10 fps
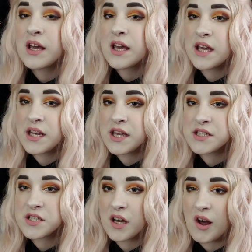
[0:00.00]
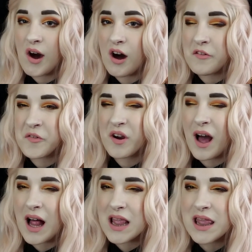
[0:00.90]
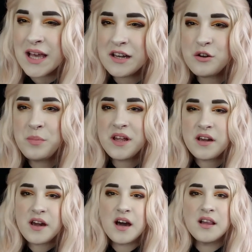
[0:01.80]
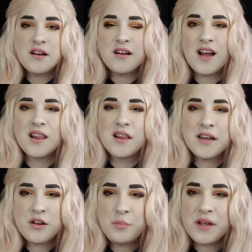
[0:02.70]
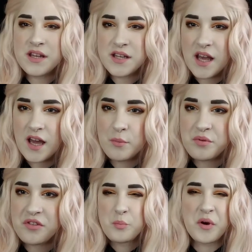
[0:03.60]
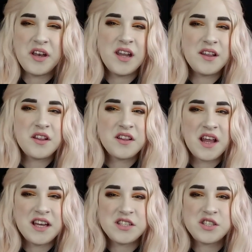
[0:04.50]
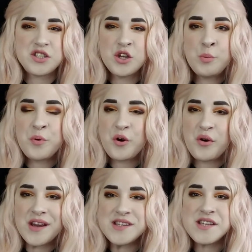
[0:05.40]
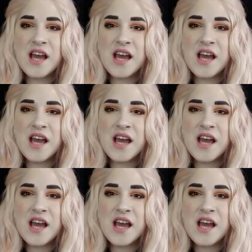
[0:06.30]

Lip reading: it is gonna offer a little bit of color, a little bit of depth, but nothing that's super crazy.